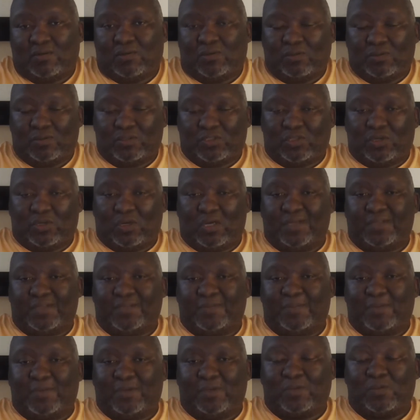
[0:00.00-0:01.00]
called
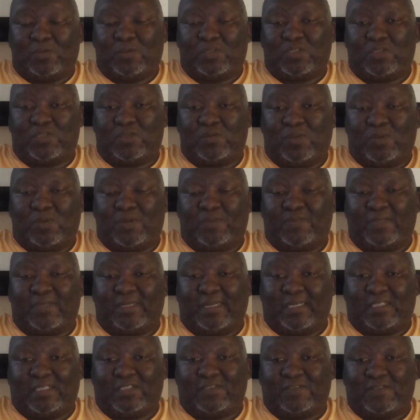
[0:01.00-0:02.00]
Johannesburg, which is one of the
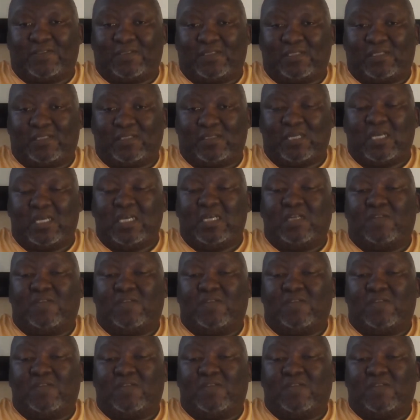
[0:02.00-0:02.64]
largest cities.